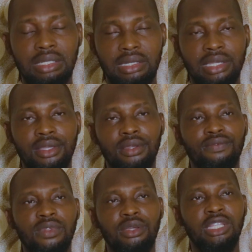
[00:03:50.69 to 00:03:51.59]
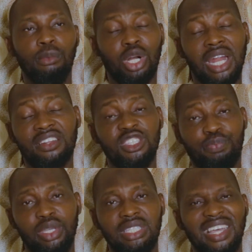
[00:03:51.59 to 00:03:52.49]
the democratic
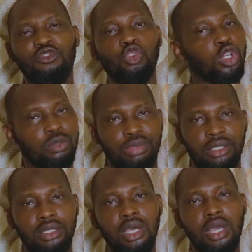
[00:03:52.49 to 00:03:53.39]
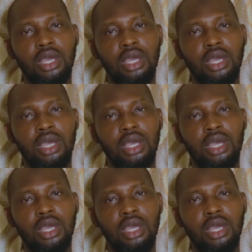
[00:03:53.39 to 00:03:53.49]
space have not been